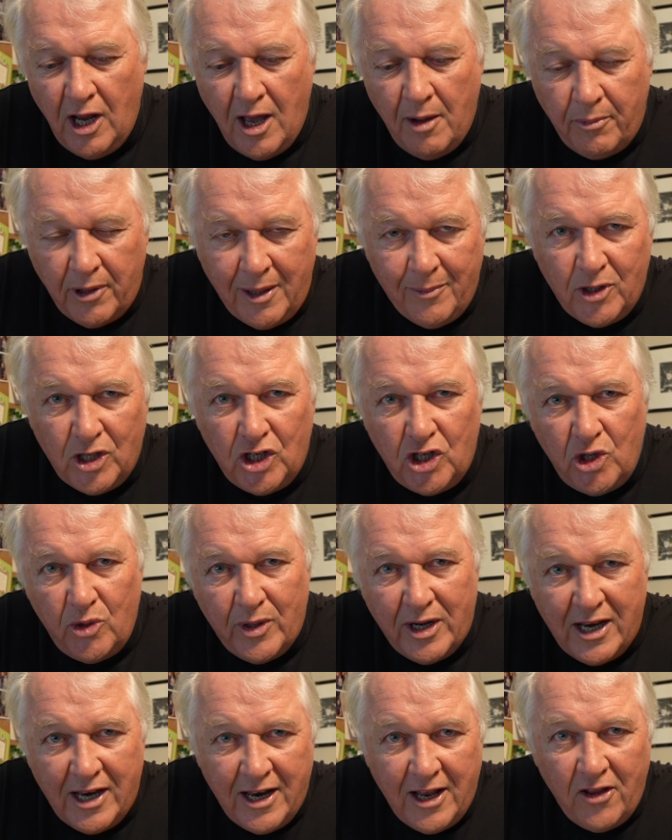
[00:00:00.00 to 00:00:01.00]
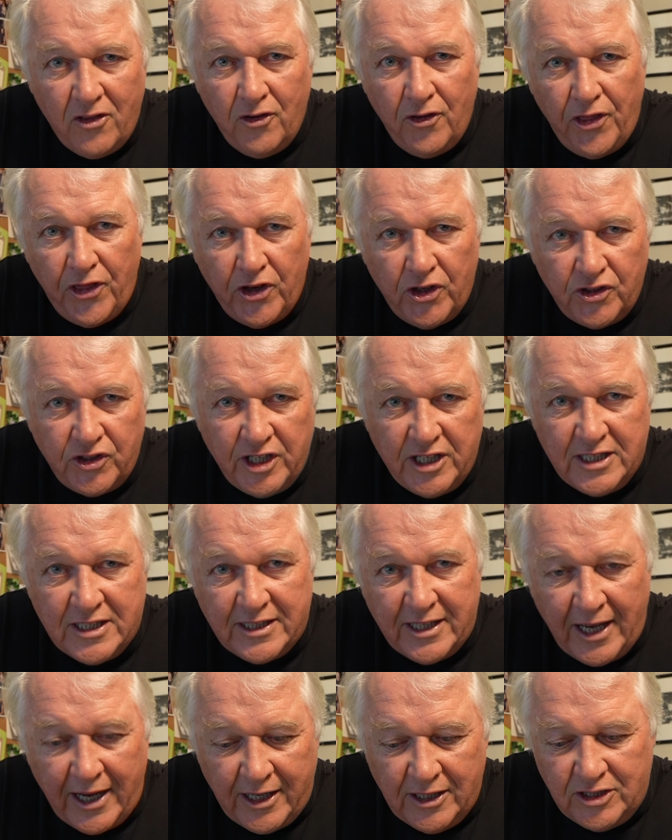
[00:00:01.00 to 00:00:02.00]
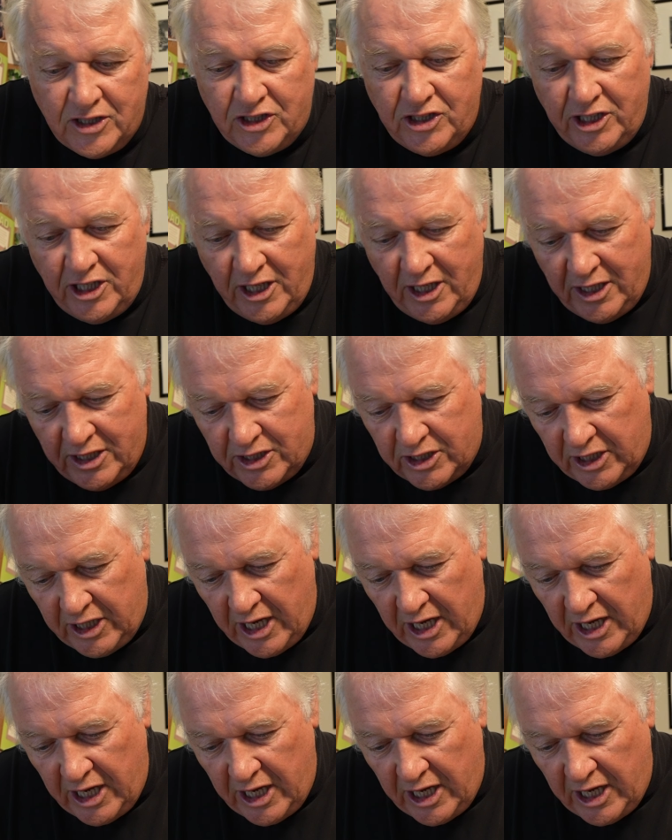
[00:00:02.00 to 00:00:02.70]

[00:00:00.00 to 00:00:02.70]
but I'm going to do another 13 seconds just